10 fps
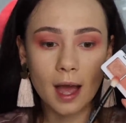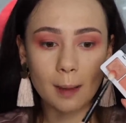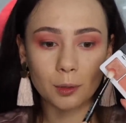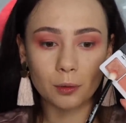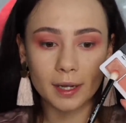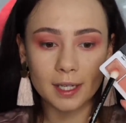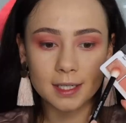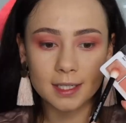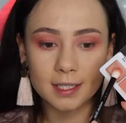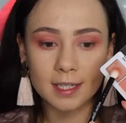I'm
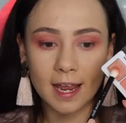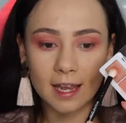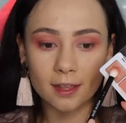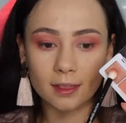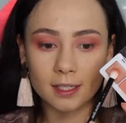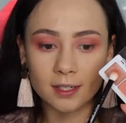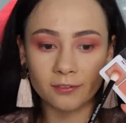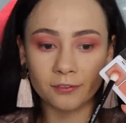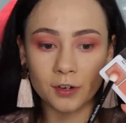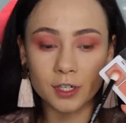going to take this
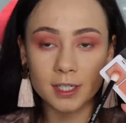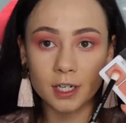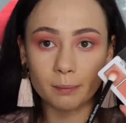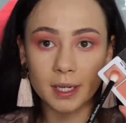first